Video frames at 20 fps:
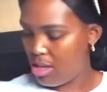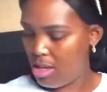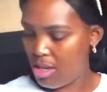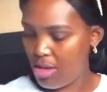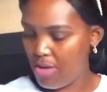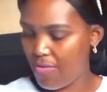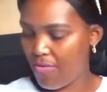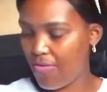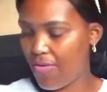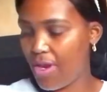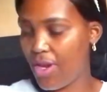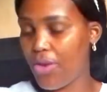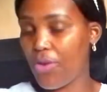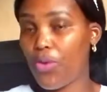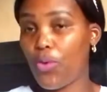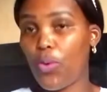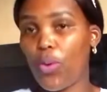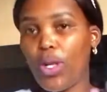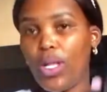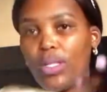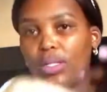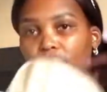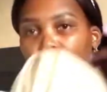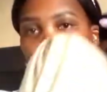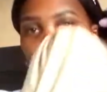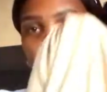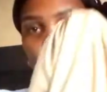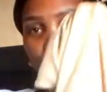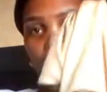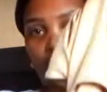very well
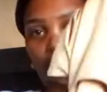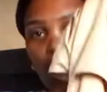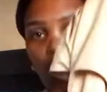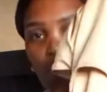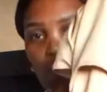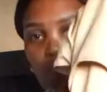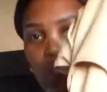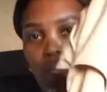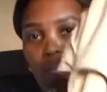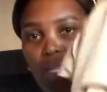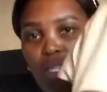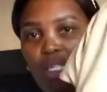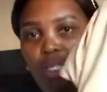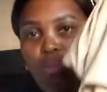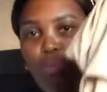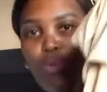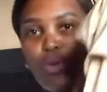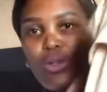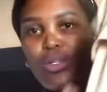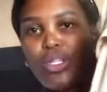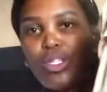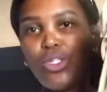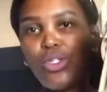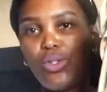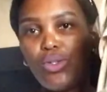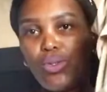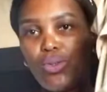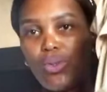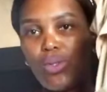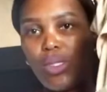together with these
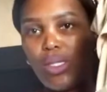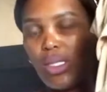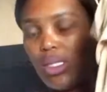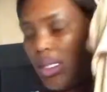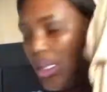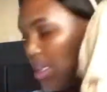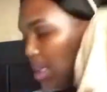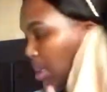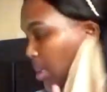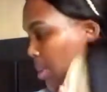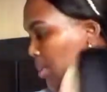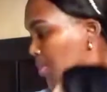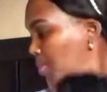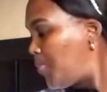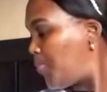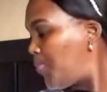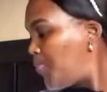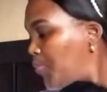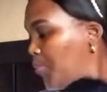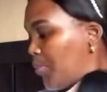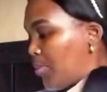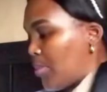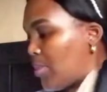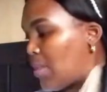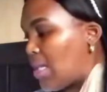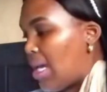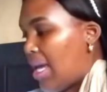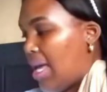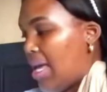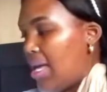bodysuits
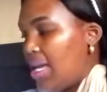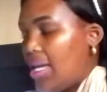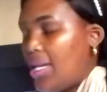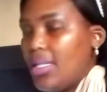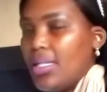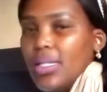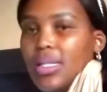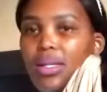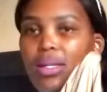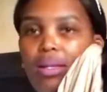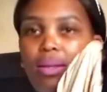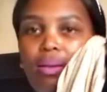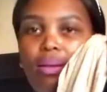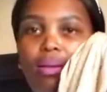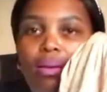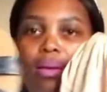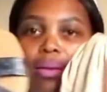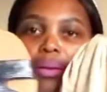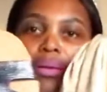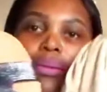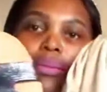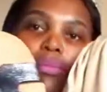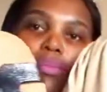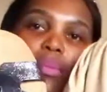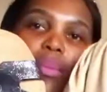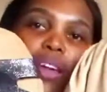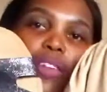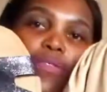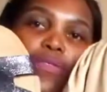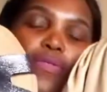and
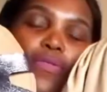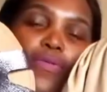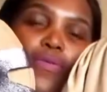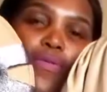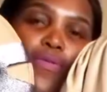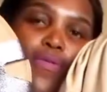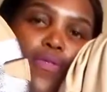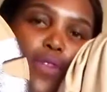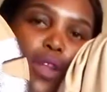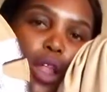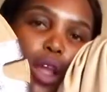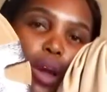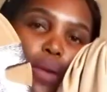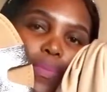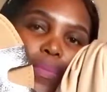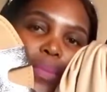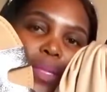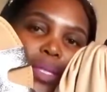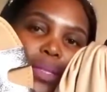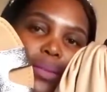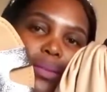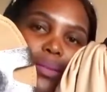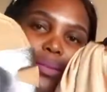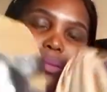my flops.